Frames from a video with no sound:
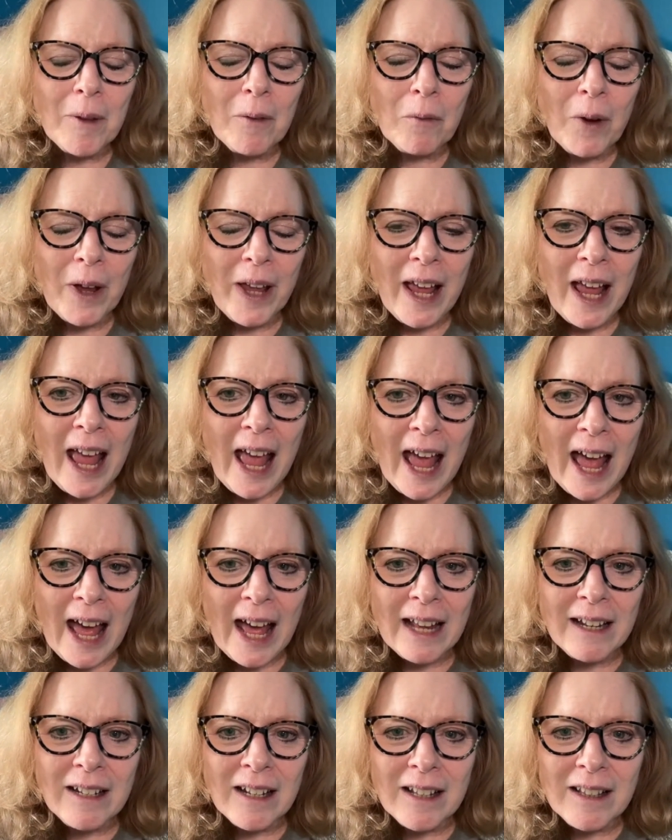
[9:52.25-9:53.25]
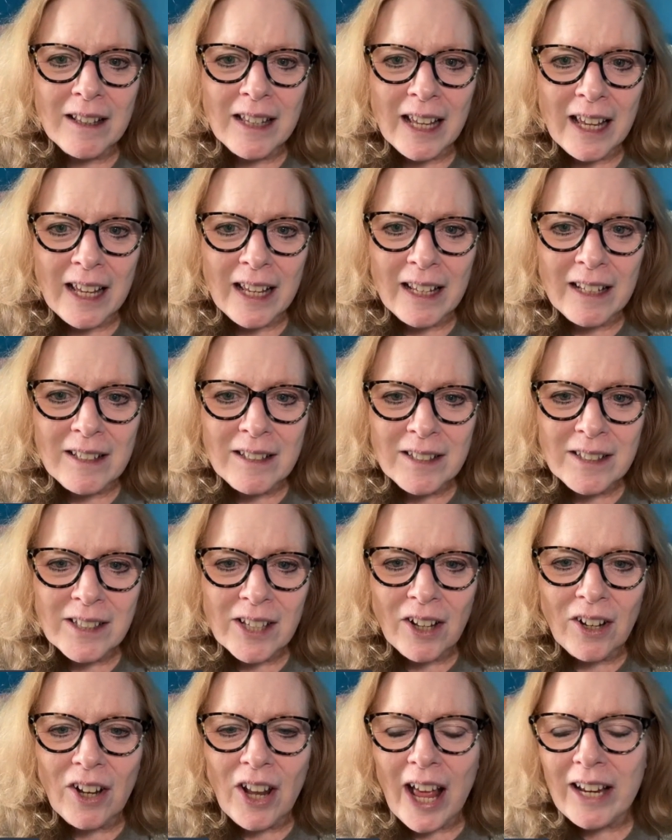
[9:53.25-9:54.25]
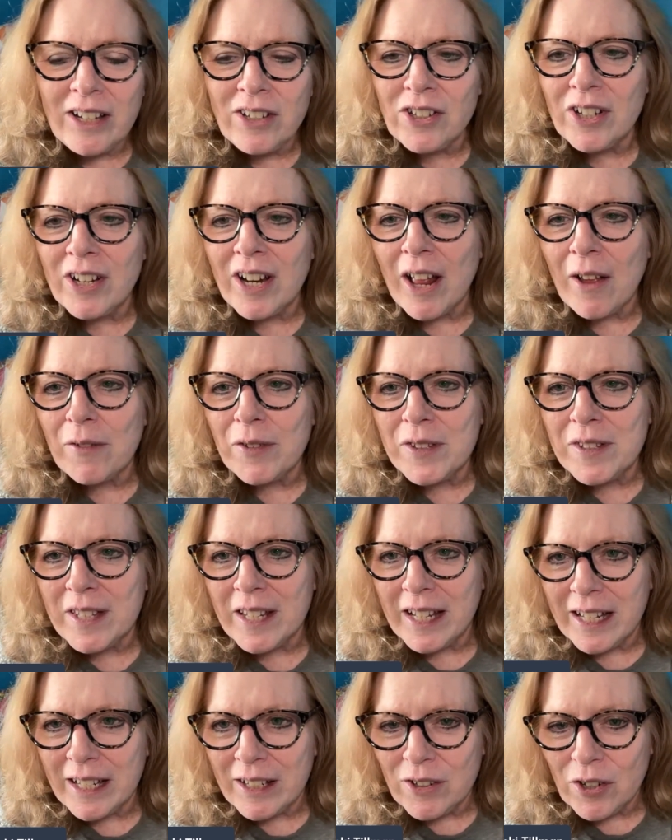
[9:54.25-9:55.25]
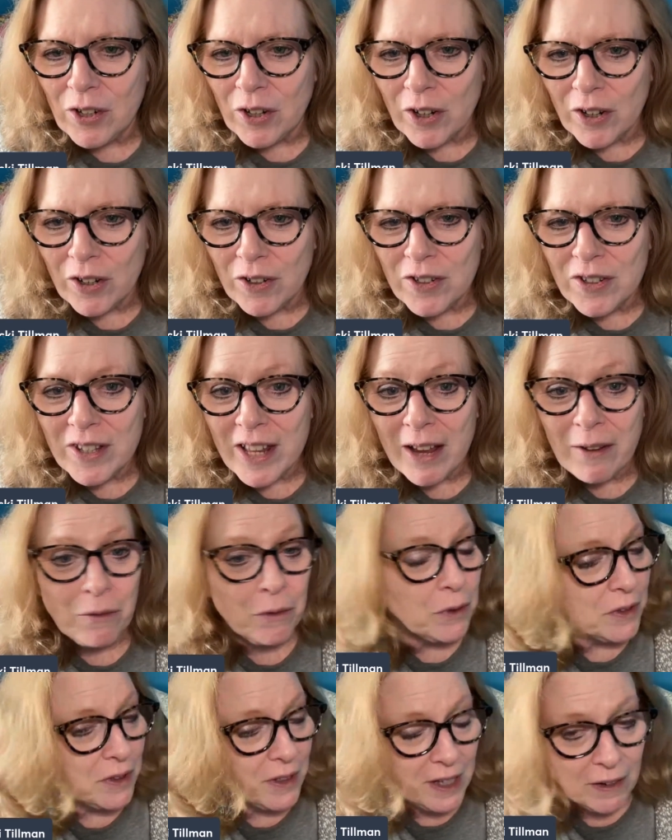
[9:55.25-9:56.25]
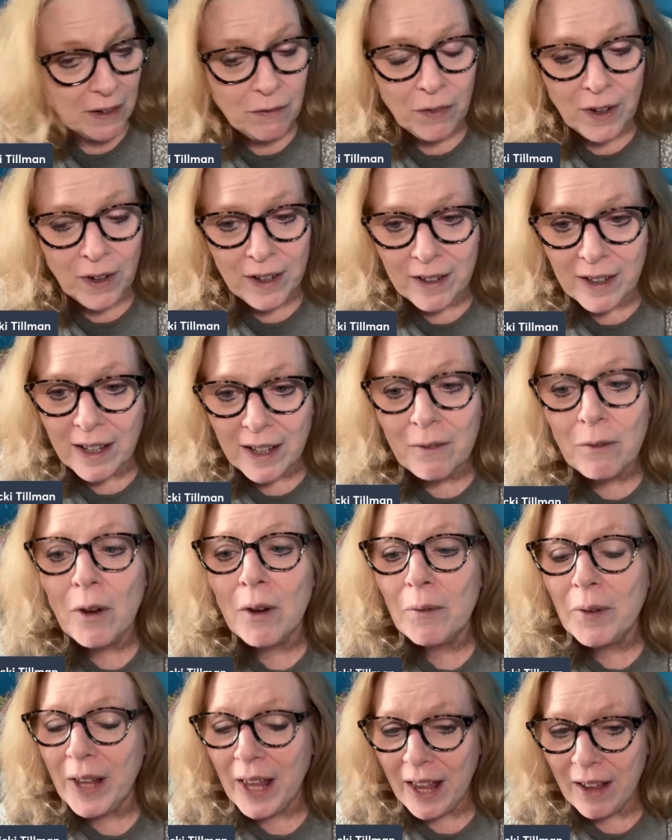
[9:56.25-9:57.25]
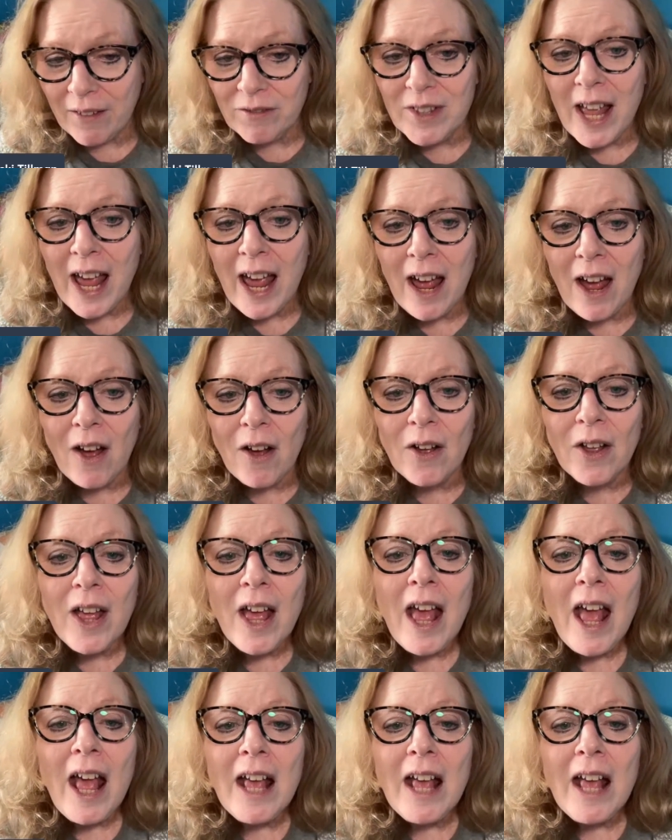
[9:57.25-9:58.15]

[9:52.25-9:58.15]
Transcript: we had the selection of senators that was different than what we have now.